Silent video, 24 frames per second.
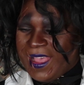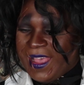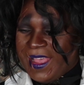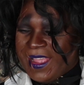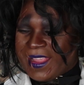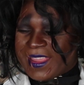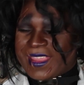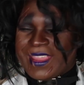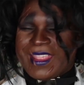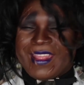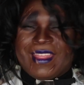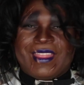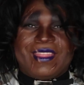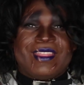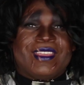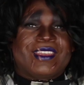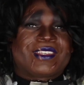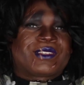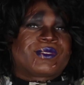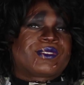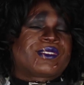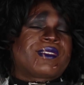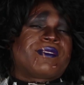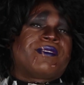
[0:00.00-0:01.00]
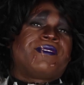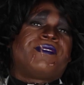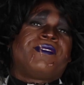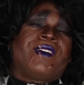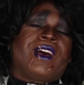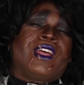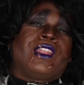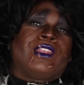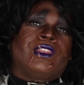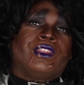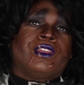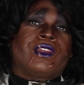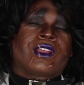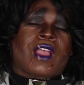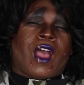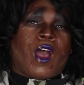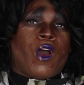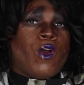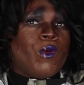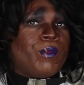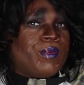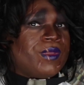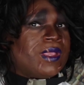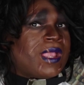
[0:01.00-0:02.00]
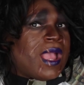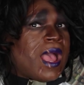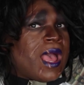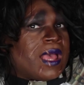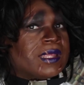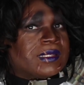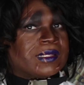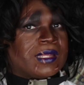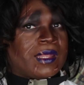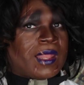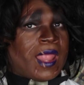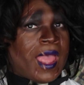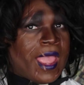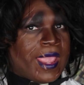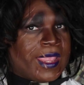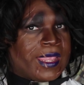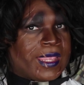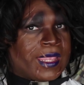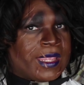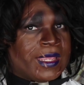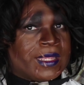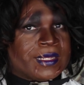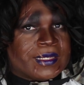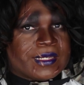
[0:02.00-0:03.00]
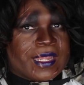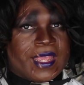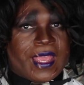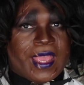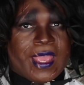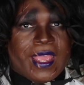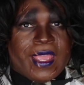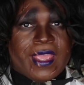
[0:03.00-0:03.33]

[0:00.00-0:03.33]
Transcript: Again, this was a fun look. I hope you guys like it.